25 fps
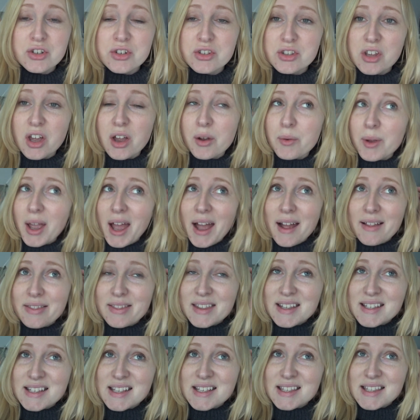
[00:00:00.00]
So yeah,
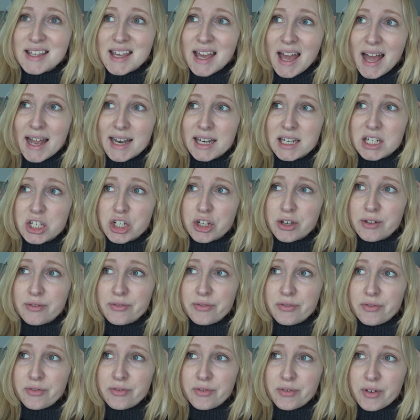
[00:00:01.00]
this is the end
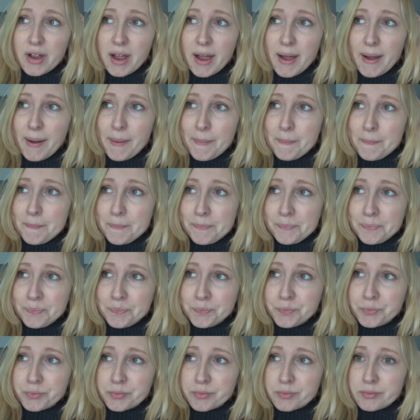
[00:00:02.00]
of um,